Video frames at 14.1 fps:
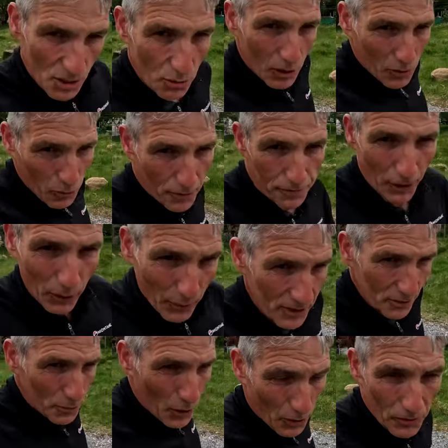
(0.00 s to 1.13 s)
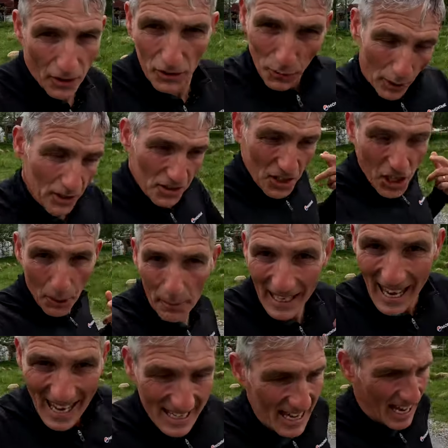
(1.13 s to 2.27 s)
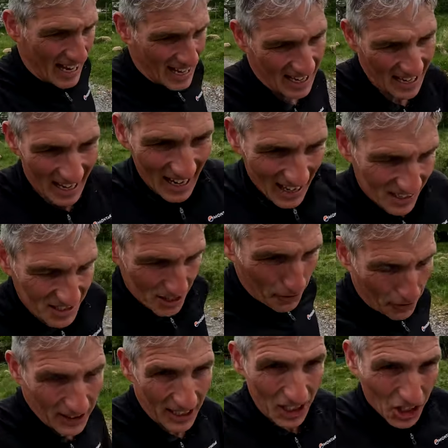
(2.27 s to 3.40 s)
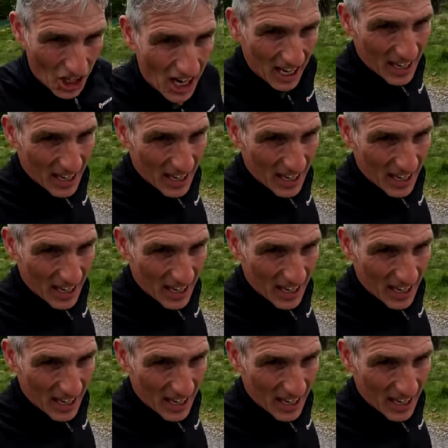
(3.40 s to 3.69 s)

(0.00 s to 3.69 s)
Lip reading: So we're following the route that the runners are coming in to the finish.